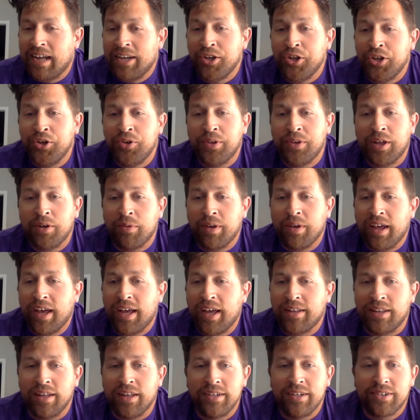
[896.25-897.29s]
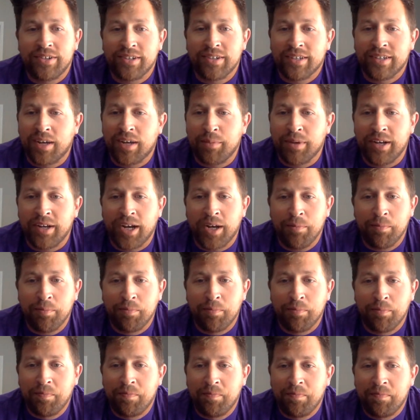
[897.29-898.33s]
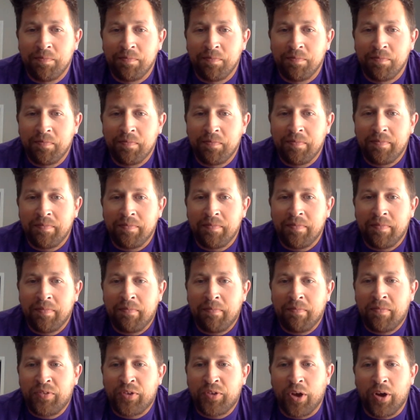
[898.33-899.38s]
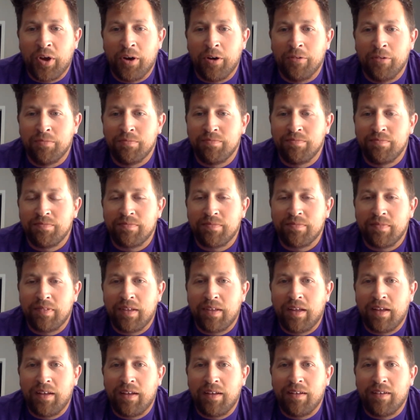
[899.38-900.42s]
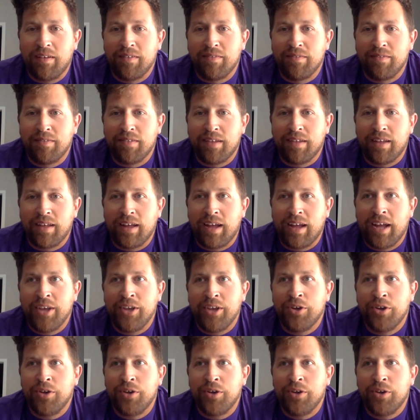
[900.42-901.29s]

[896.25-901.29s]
knew that we had lunch coming up, so I knew